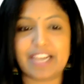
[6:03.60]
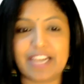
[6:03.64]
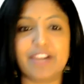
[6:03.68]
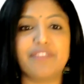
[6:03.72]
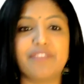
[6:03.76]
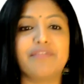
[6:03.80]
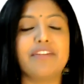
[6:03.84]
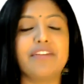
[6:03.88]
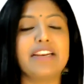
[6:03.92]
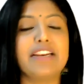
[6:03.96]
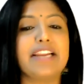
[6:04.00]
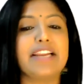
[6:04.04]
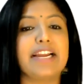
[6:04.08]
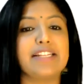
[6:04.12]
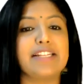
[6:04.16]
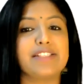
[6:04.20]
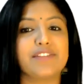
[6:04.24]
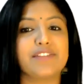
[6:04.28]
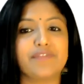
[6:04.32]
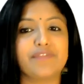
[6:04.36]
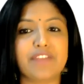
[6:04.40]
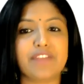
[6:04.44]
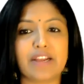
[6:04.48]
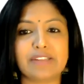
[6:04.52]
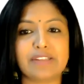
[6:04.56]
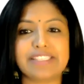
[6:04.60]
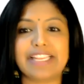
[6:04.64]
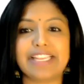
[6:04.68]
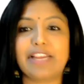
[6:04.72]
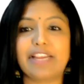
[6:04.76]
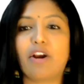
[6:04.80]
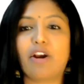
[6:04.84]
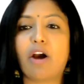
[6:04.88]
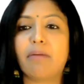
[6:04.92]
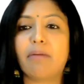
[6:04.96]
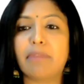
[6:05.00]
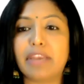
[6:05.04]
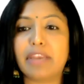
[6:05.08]
There are different kinds of nouns
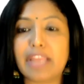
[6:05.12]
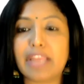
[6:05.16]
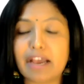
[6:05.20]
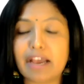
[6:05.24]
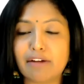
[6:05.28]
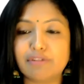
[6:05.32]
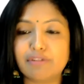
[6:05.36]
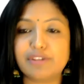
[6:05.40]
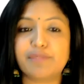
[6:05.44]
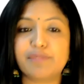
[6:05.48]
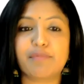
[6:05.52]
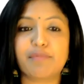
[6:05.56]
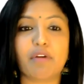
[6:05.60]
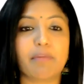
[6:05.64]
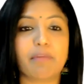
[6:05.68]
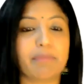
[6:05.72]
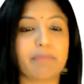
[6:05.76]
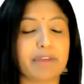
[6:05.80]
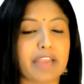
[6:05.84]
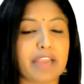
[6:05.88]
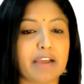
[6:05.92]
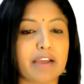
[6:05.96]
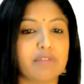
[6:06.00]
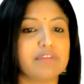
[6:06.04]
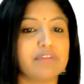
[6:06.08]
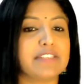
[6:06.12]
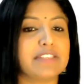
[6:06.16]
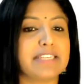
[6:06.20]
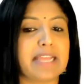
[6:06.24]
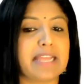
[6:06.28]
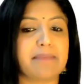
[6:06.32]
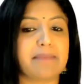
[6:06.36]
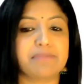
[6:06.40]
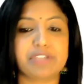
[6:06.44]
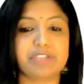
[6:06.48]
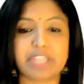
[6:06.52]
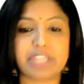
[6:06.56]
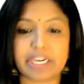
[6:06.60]
like common nouns, proper nouns, and
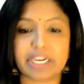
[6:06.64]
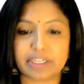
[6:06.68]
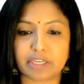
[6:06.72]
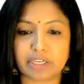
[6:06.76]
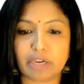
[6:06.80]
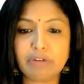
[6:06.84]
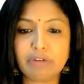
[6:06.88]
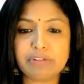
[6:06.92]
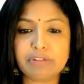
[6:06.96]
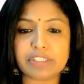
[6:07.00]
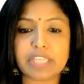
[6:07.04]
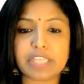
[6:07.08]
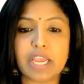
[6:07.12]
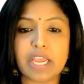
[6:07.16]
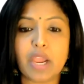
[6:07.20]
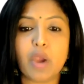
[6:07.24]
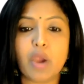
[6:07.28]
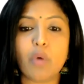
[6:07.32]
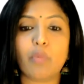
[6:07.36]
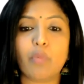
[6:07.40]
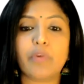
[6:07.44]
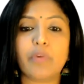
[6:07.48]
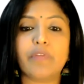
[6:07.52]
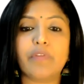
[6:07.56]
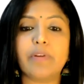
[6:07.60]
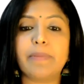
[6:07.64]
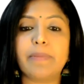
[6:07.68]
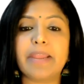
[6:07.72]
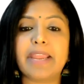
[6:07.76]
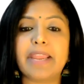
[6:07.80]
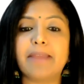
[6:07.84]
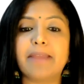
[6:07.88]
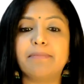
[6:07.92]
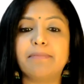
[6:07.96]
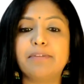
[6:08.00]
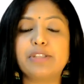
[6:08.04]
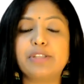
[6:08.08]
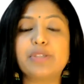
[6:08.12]
abstract nouns. We will
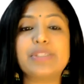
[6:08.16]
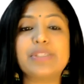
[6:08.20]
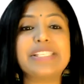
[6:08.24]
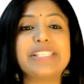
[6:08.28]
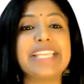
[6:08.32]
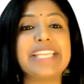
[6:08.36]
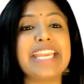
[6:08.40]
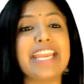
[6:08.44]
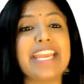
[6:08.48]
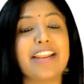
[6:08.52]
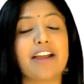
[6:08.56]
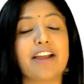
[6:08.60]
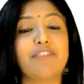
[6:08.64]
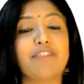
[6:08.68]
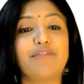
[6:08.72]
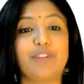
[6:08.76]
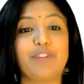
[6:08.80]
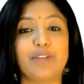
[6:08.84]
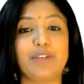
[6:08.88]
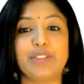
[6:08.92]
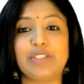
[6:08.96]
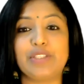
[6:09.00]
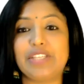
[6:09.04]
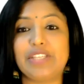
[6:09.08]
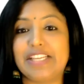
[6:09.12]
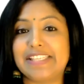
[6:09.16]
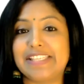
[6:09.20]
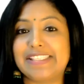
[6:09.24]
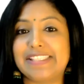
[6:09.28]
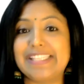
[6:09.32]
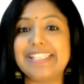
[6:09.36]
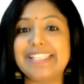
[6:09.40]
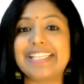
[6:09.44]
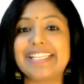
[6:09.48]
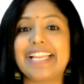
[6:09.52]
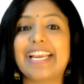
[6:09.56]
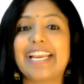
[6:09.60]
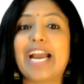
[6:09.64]
be able to see in our further
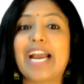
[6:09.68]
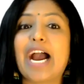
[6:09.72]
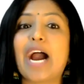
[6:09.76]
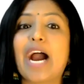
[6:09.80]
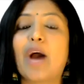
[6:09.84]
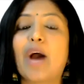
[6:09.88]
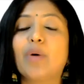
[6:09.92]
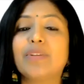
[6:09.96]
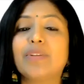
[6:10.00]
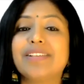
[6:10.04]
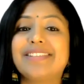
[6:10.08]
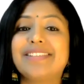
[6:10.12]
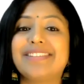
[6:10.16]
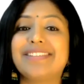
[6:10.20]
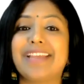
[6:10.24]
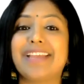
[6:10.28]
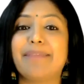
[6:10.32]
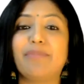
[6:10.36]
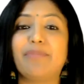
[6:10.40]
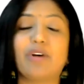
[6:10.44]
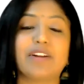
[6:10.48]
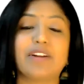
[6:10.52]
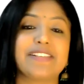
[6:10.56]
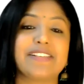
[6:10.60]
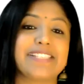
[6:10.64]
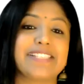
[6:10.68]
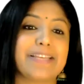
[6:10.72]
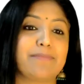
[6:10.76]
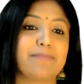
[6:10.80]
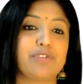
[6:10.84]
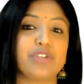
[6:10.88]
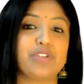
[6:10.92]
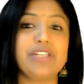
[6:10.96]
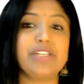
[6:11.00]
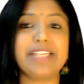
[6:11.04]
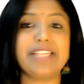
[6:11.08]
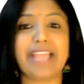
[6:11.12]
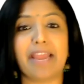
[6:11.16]
lessons like how the same
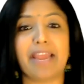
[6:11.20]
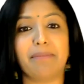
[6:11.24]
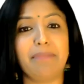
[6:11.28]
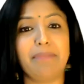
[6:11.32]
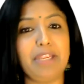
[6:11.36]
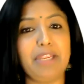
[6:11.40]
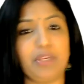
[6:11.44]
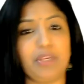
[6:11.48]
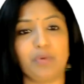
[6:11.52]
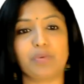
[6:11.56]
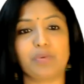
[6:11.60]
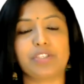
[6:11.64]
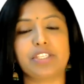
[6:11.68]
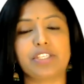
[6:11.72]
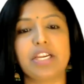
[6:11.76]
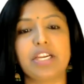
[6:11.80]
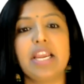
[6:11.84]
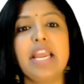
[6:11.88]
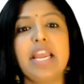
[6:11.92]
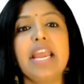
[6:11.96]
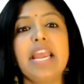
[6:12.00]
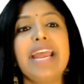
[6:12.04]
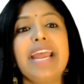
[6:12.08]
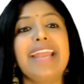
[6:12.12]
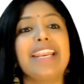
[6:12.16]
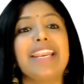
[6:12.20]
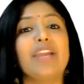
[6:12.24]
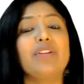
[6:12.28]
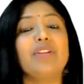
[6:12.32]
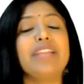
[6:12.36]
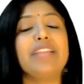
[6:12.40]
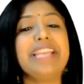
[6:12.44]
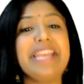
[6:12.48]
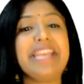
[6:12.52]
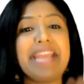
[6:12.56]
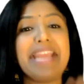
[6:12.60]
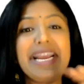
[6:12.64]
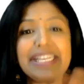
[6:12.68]
conceptual can be used. Now,
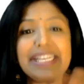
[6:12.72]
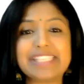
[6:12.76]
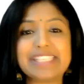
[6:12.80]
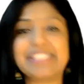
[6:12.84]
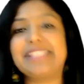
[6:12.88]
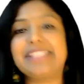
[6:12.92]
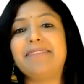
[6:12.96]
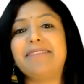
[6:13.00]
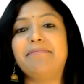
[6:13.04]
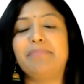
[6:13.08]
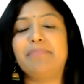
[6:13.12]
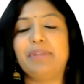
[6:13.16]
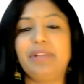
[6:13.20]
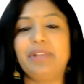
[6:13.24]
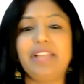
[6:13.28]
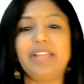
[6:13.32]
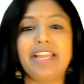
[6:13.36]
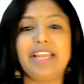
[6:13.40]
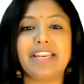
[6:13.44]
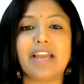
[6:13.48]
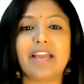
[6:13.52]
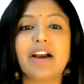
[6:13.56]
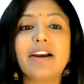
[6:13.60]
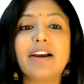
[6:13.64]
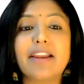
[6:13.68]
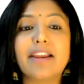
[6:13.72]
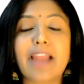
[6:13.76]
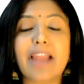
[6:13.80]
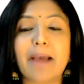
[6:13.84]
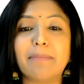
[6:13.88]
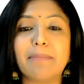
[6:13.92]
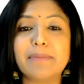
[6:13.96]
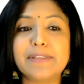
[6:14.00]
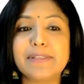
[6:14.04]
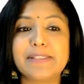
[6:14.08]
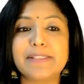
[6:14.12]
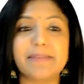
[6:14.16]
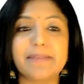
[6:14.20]
the next symbol in our
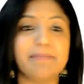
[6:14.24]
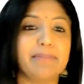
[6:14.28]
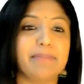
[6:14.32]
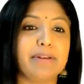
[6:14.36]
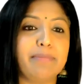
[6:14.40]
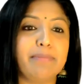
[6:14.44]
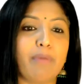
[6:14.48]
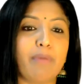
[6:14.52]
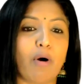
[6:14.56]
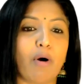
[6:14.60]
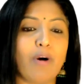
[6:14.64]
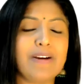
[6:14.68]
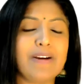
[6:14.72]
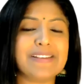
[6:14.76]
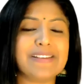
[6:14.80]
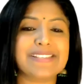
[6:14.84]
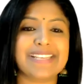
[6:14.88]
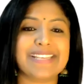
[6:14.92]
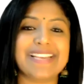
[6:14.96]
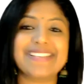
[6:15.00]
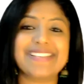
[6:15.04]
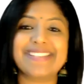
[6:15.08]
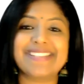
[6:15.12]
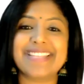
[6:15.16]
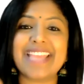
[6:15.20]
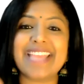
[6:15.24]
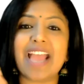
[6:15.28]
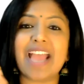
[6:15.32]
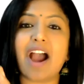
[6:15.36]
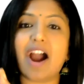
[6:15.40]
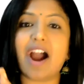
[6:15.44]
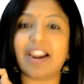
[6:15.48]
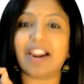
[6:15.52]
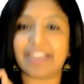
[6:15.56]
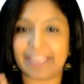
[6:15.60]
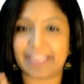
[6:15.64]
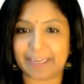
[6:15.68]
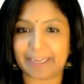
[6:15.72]
grammar symbol box is the
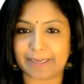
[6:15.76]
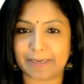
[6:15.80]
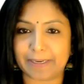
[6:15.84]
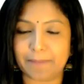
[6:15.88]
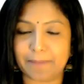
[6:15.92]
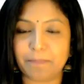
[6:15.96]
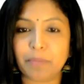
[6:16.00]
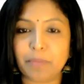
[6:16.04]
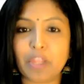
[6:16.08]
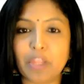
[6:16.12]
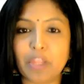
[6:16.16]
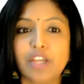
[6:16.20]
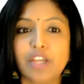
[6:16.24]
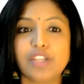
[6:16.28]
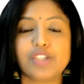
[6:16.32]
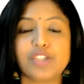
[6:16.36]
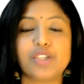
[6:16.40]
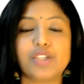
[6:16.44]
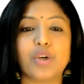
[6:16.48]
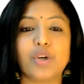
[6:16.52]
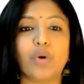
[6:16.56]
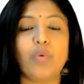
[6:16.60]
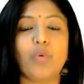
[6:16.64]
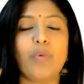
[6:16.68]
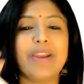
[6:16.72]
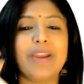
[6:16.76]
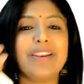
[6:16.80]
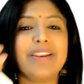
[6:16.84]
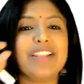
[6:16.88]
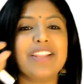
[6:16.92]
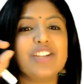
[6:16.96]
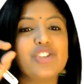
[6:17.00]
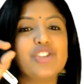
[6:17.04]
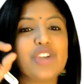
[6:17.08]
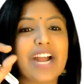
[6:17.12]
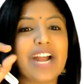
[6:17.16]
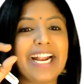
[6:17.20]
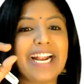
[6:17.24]
article. So, when
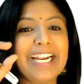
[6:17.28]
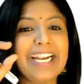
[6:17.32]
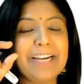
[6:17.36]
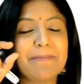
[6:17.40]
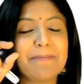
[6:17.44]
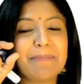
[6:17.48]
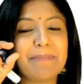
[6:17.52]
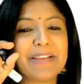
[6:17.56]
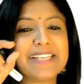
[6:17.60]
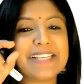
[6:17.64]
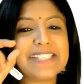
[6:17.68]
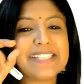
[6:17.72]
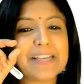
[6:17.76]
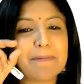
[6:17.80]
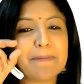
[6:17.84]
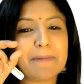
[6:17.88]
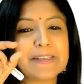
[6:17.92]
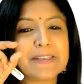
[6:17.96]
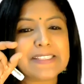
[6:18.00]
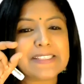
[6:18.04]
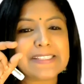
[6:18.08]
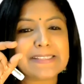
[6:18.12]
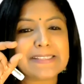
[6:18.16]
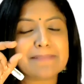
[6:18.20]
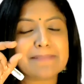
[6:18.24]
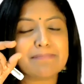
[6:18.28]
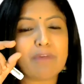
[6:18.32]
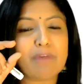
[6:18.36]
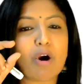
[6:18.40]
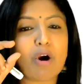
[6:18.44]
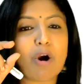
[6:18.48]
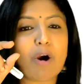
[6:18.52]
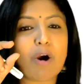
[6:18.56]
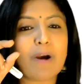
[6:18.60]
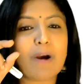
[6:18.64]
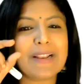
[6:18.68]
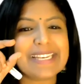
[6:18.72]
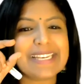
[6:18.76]
the child picks up a
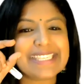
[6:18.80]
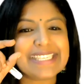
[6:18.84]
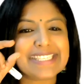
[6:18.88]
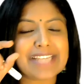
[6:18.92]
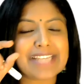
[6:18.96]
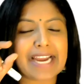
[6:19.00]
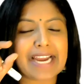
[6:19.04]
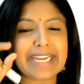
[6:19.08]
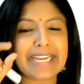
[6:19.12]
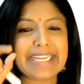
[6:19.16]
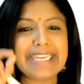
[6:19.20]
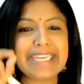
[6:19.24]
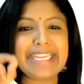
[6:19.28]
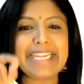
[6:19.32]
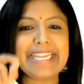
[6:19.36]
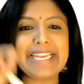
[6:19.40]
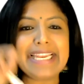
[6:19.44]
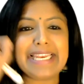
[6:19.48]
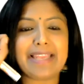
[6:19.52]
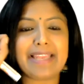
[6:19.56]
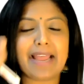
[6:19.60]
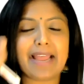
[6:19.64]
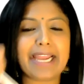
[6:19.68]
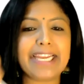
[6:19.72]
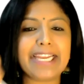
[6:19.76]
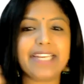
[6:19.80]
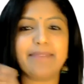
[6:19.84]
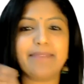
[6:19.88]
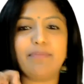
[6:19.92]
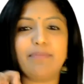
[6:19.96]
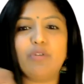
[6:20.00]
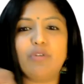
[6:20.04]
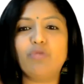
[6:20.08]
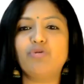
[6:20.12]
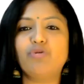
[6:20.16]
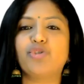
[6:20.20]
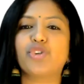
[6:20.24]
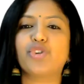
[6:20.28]
small, tiny, light
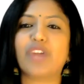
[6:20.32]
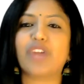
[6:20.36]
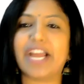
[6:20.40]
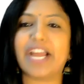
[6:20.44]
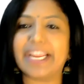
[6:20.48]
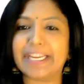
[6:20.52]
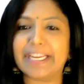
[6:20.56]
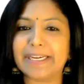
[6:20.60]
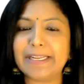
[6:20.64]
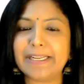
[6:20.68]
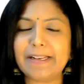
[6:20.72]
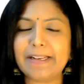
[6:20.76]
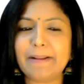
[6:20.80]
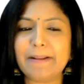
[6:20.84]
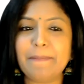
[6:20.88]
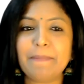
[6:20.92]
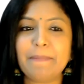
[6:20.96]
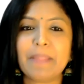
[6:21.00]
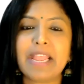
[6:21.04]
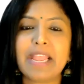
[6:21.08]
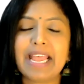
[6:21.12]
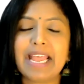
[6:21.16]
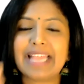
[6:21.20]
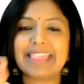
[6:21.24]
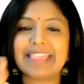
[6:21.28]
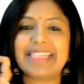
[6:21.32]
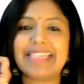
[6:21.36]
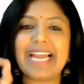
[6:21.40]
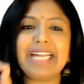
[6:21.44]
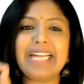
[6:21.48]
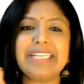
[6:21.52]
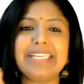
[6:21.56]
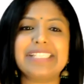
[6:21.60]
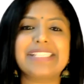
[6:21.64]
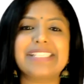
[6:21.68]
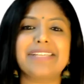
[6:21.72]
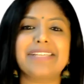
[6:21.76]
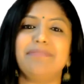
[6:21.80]
blue triangle,
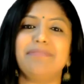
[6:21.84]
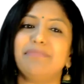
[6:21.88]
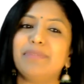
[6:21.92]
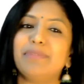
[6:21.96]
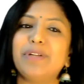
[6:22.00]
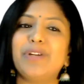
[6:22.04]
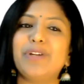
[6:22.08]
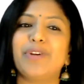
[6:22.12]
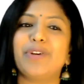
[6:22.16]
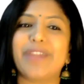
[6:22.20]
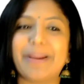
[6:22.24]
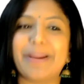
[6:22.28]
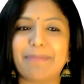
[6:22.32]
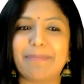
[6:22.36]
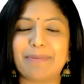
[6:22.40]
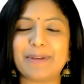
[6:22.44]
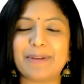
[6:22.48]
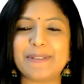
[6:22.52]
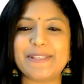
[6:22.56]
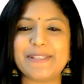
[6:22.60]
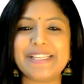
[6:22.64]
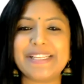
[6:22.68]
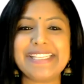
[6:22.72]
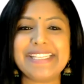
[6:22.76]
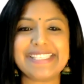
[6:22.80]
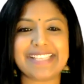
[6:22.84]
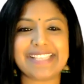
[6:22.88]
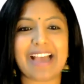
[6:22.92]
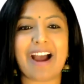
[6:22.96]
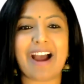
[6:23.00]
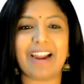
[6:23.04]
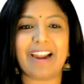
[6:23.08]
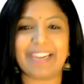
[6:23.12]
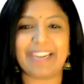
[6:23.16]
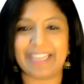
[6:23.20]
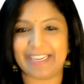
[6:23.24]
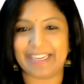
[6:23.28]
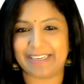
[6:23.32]
that symbol represents
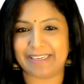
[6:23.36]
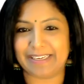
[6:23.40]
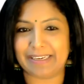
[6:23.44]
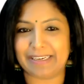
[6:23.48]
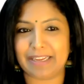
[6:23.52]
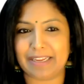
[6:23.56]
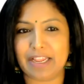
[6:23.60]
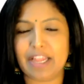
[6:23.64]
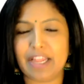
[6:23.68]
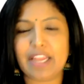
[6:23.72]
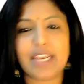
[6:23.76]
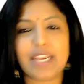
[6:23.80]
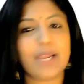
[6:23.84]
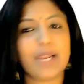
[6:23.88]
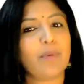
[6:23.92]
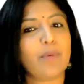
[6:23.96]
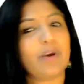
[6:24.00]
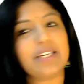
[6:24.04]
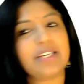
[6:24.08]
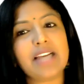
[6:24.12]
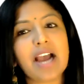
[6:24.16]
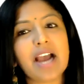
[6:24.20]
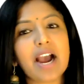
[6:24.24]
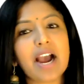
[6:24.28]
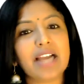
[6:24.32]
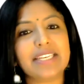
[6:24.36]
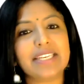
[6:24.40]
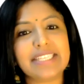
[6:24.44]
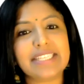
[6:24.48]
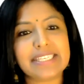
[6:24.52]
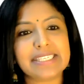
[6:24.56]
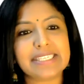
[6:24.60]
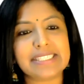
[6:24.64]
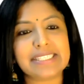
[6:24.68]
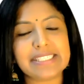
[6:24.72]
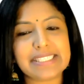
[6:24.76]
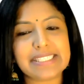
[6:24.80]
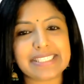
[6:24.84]
article. Now, what are
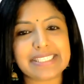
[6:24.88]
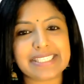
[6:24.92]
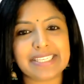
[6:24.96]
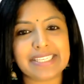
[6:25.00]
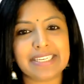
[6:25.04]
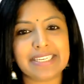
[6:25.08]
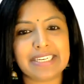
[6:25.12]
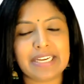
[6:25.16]
articles?